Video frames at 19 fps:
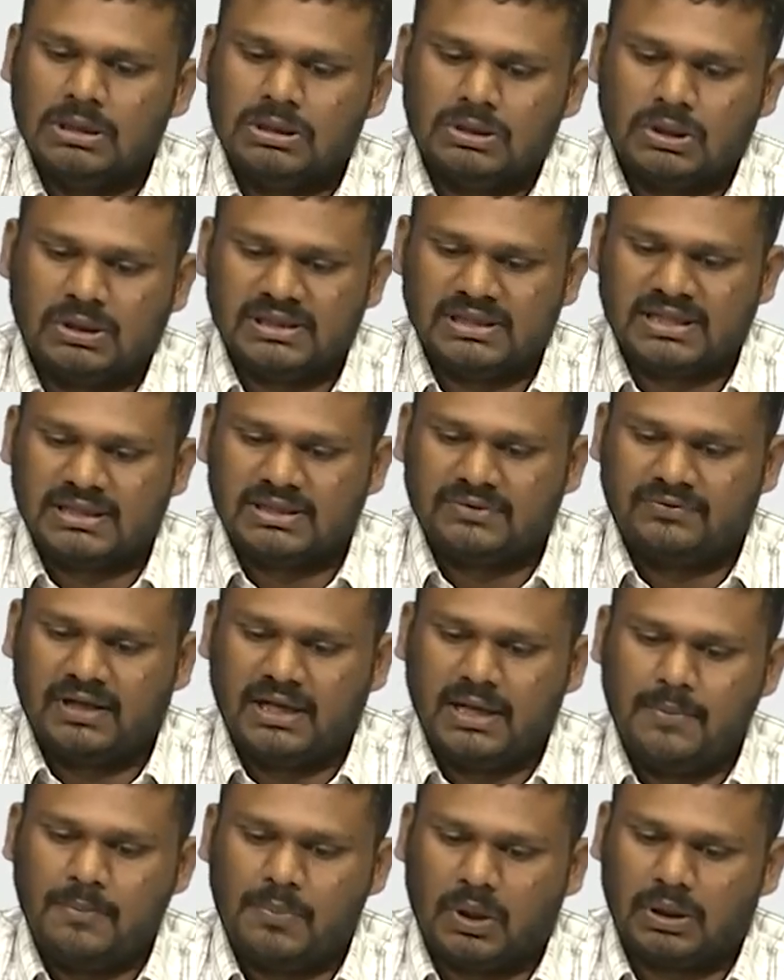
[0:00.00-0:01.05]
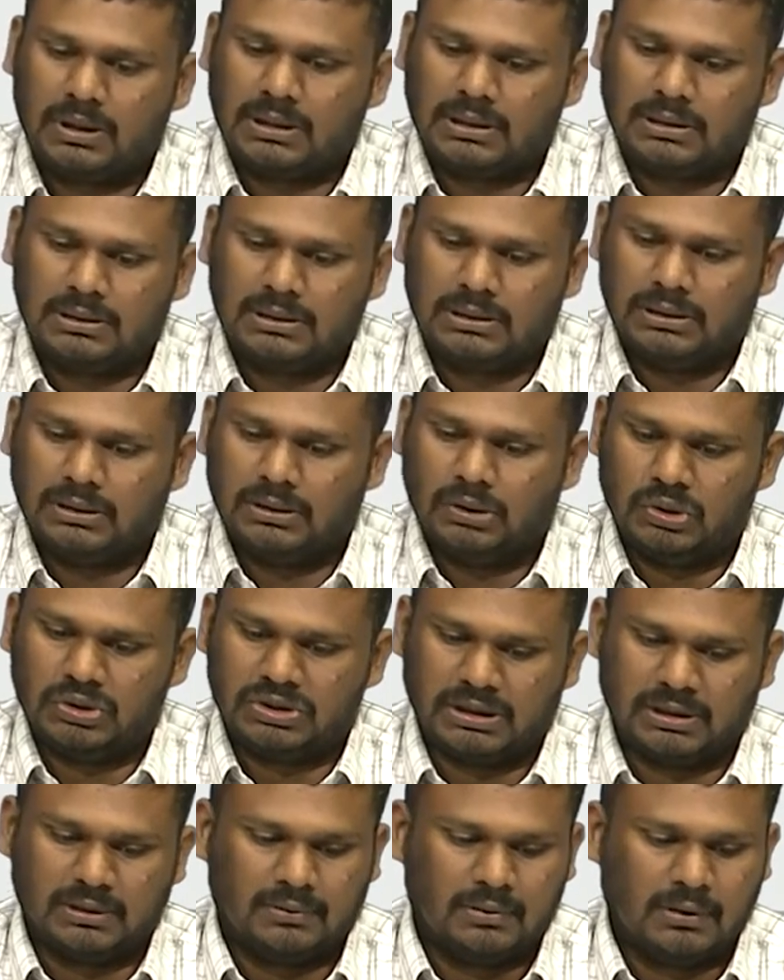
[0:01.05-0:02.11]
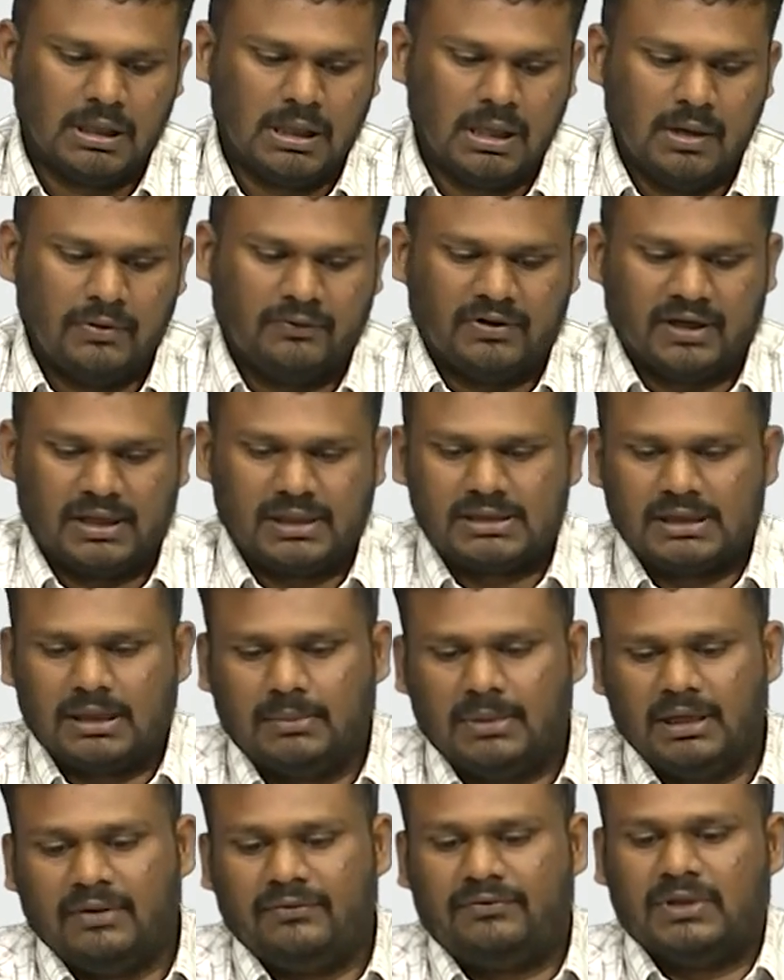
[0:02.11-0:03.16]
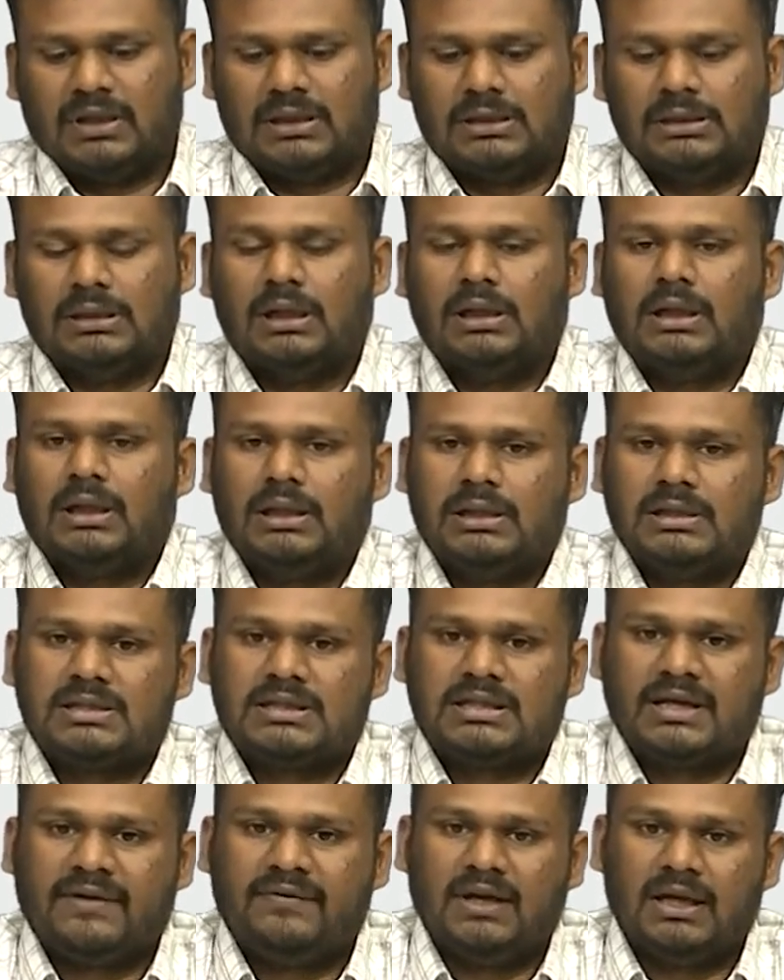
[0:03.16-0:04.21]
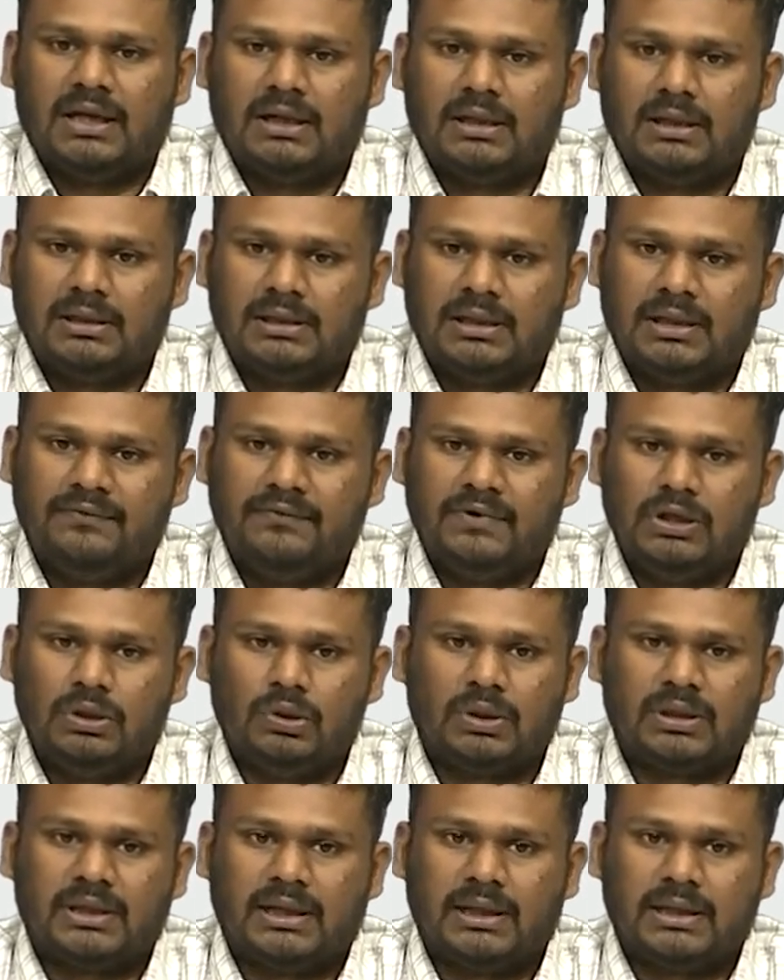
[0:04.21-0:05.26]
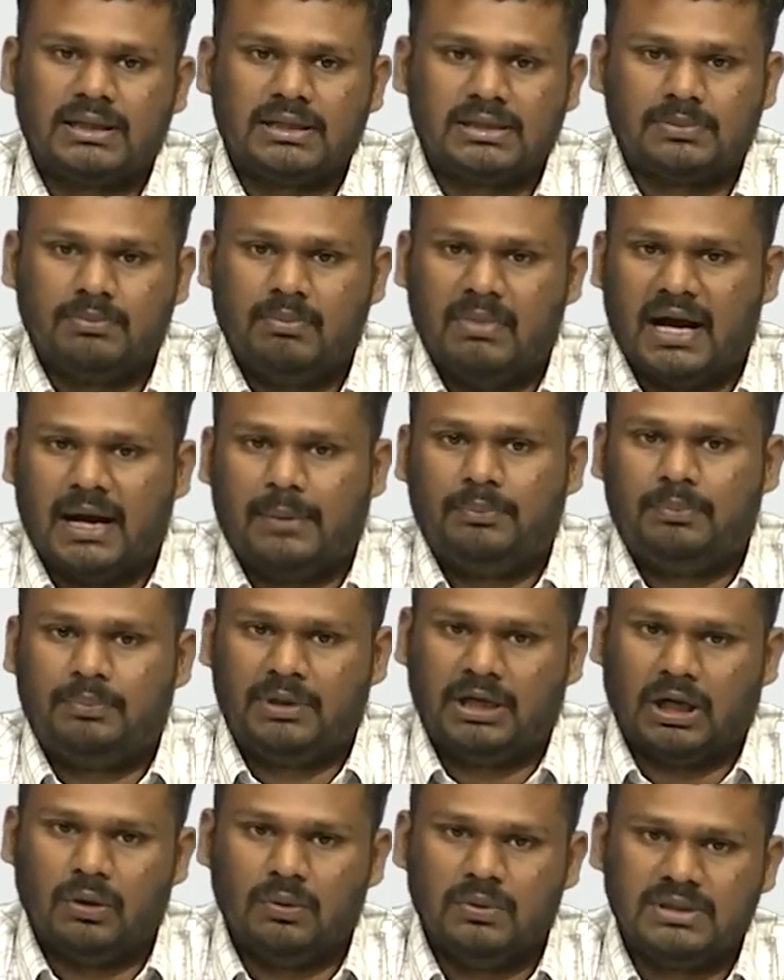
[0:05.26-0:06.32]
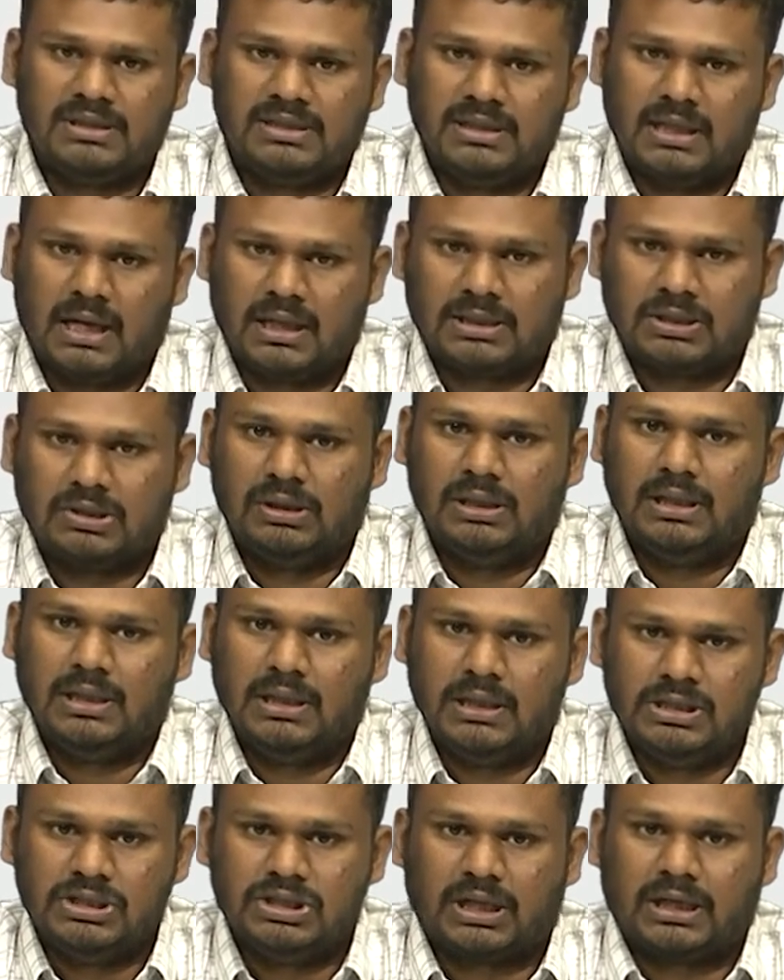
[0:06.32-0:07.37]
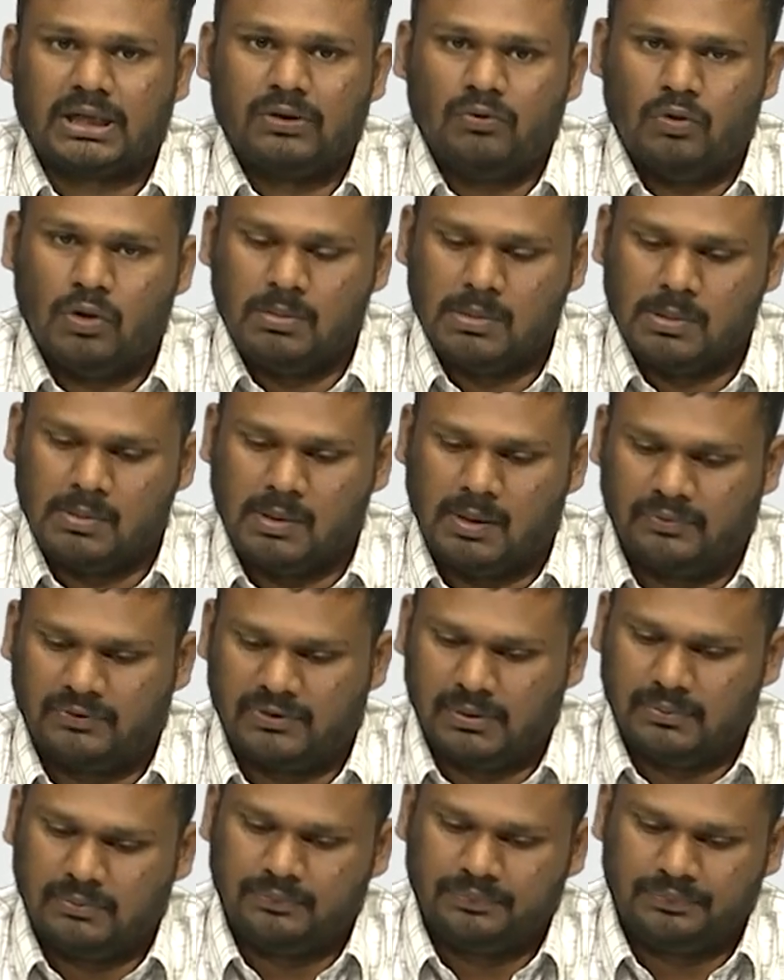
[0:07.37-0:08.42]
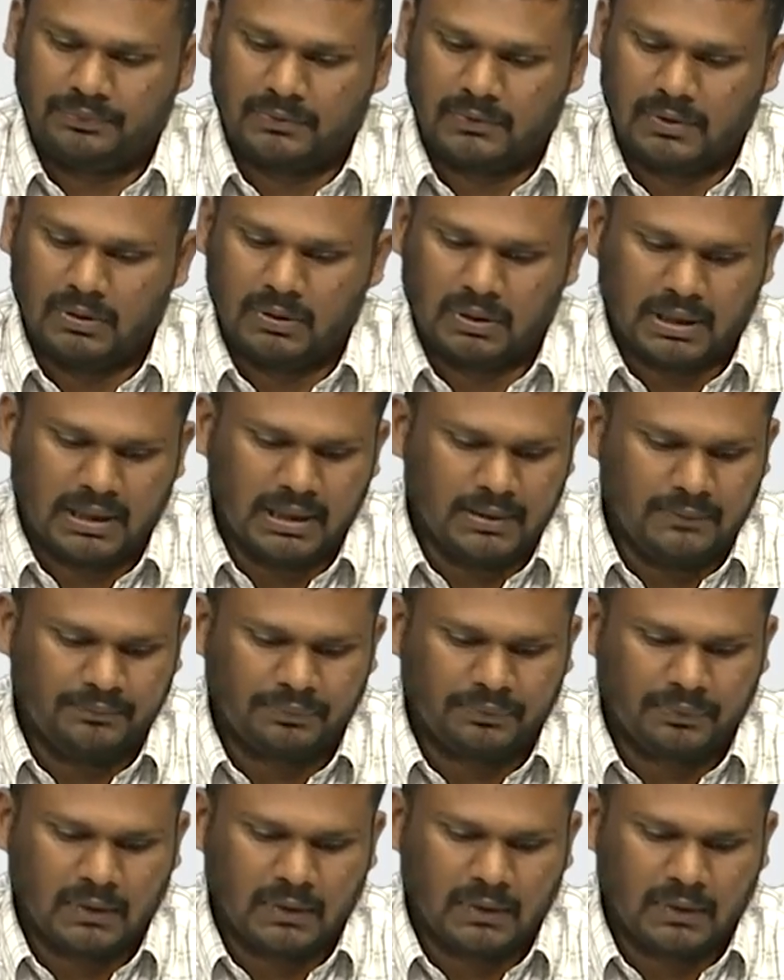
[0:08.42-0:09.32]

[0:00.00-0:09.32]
So, this is very important uh, notion. For example, if the kernel is trivial, then we know that this map tau is actually injective homomorphism. Okay.